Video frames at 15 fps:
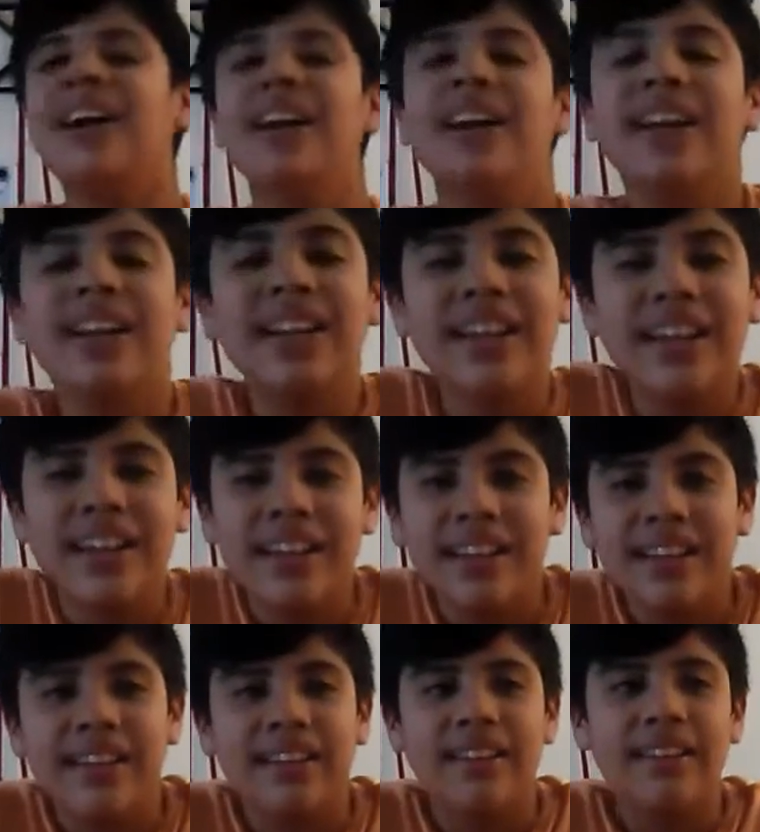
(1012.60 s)
uh
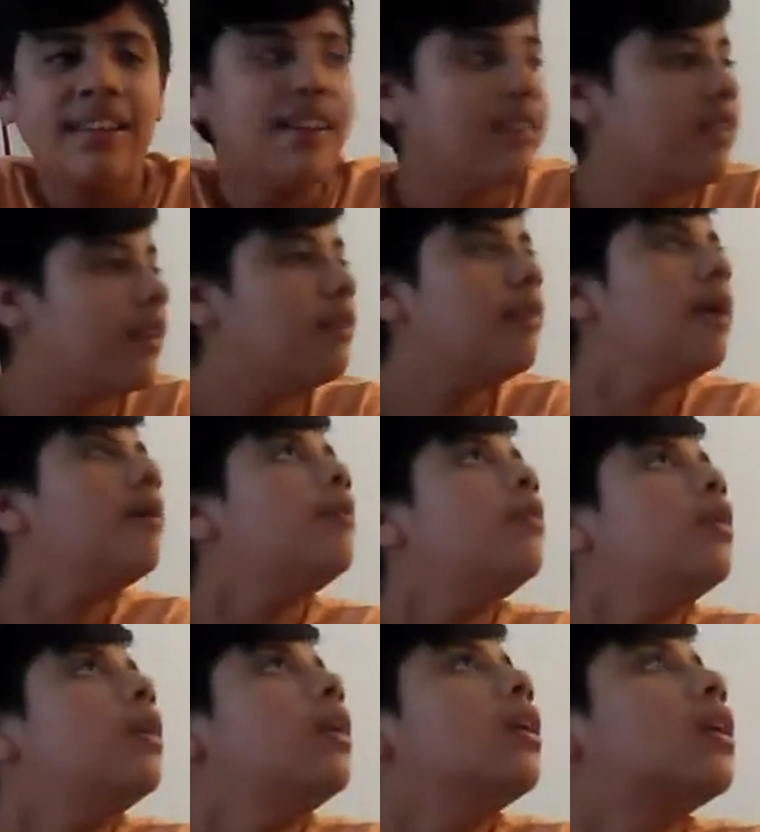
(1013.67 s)

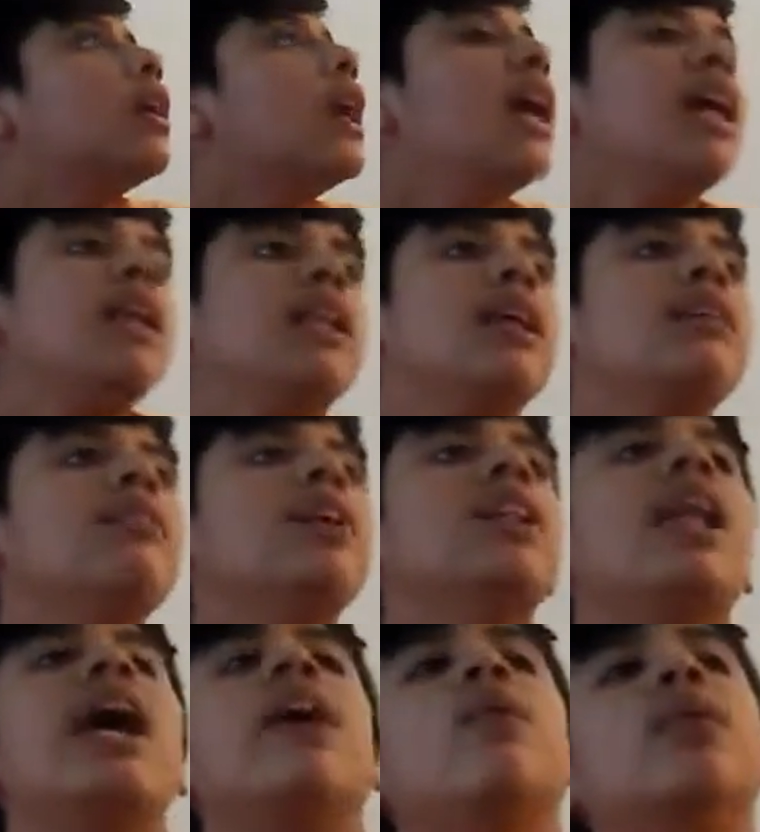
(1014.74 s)
remember, yeah, leave a
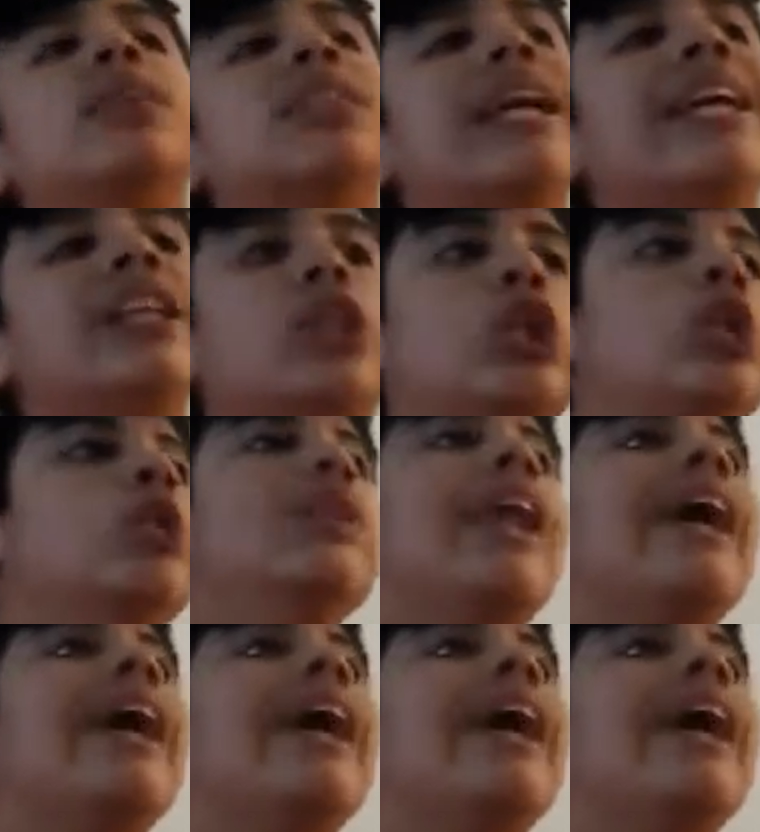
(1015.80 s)
like. Let's get two